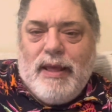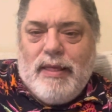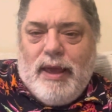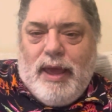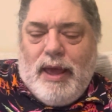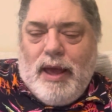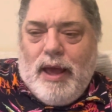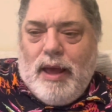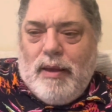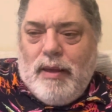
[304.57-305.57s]
They,
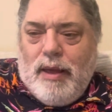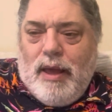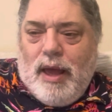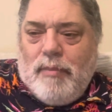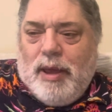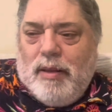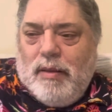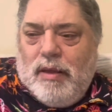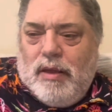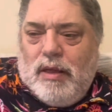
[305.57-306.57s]
uh, I mean,
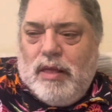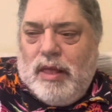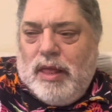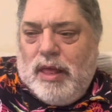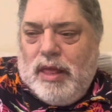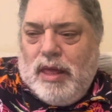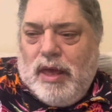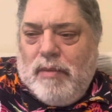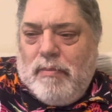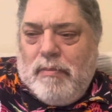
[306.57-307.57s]

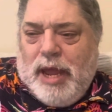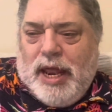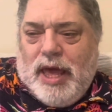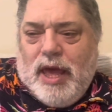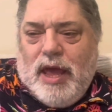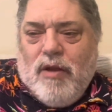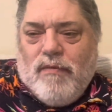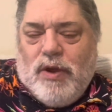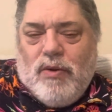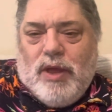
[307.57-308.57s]
the media
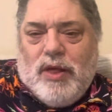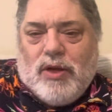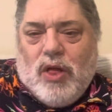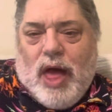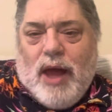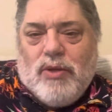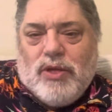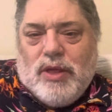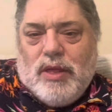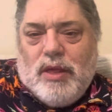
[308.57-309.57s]
interviewed these clowns,
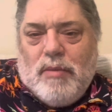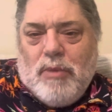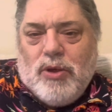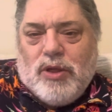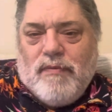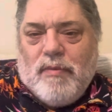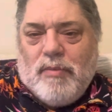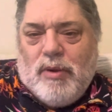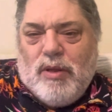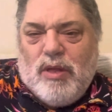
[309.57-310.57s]
and most of
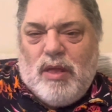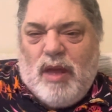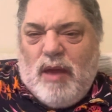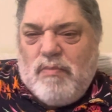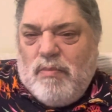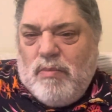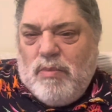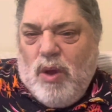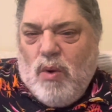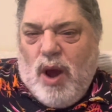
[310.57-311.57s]
them had
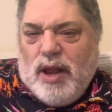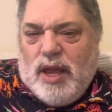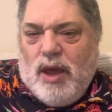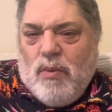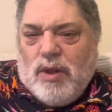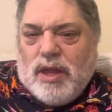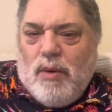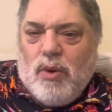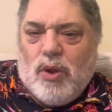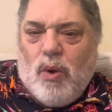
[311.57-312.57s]
no idea what they
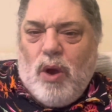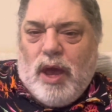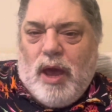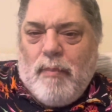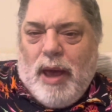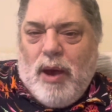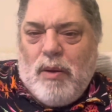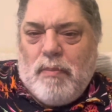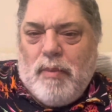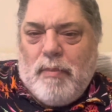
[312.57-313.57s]
were talking about
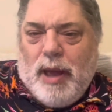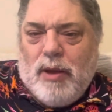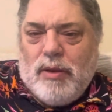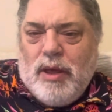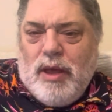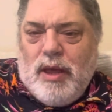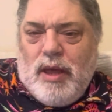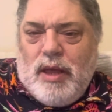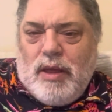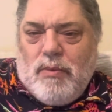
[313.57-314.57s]
about
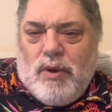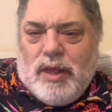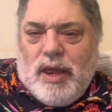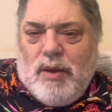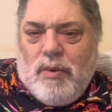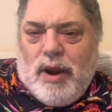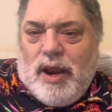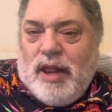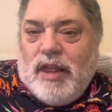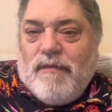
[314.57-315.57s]
what the, what an
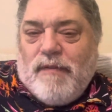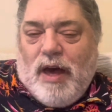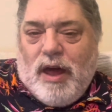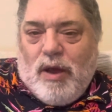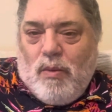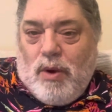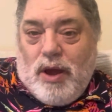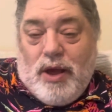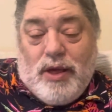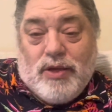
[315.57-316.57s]
intifada
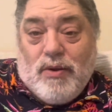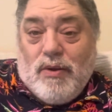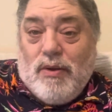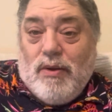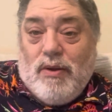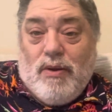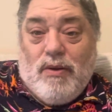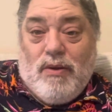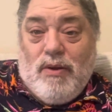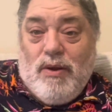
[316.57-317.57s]
was or, or